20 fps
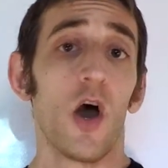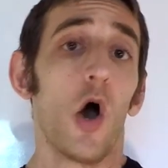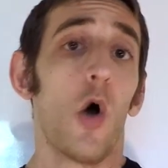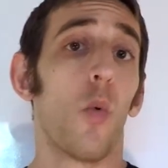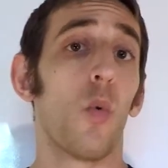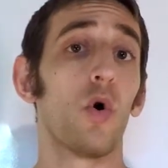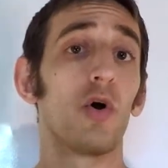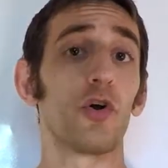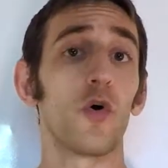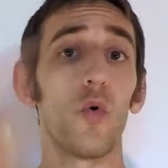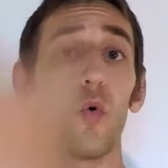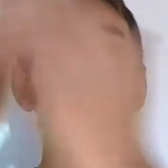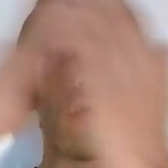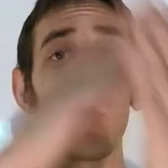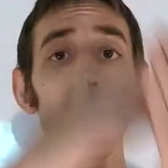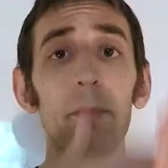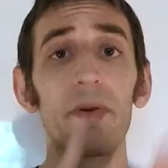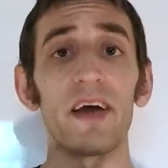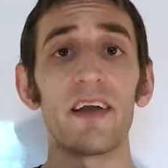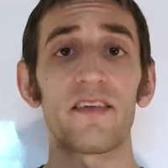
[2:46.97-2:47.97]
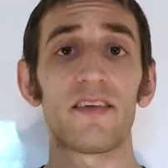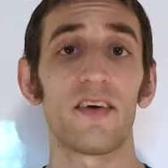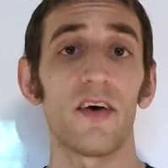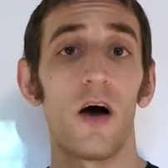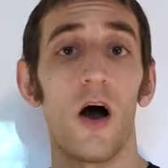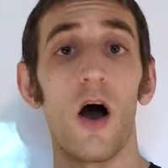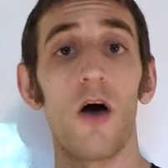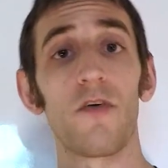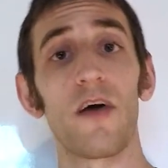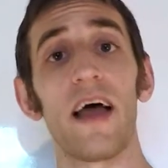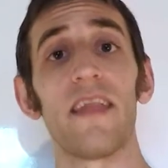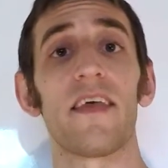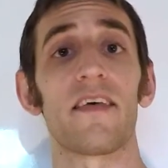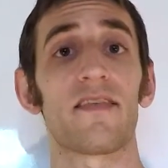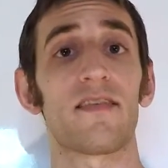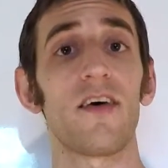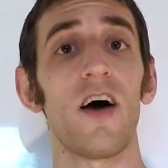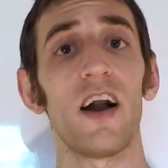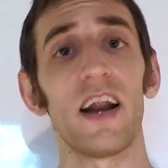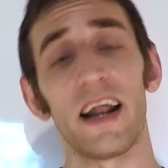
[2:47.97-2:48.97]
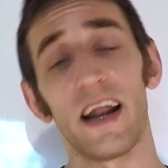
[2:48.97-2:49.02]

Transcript: would orbit around the sun